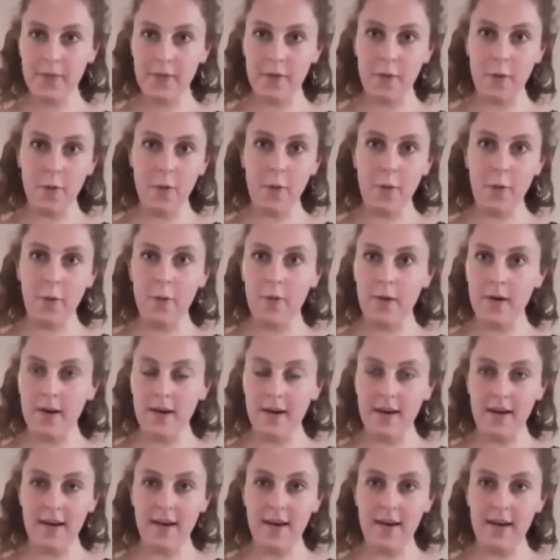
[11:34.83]
or
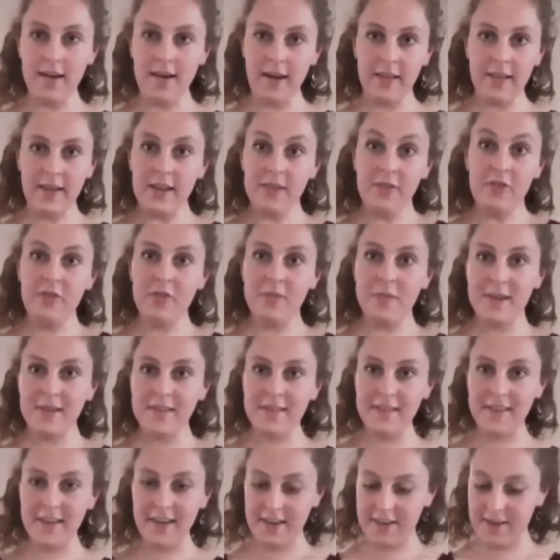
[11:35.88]
another instrument,
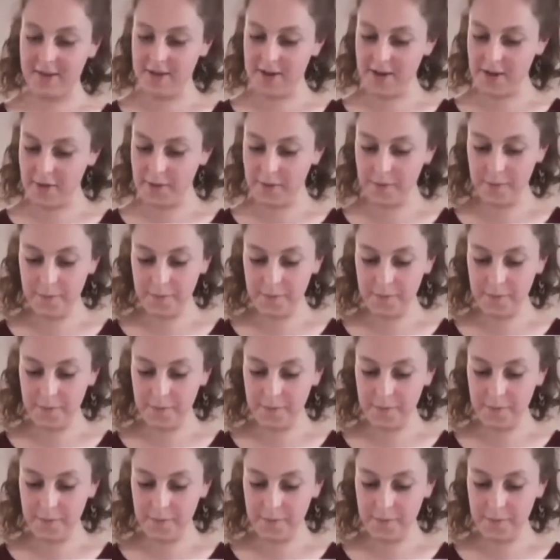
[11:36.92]
I don't know.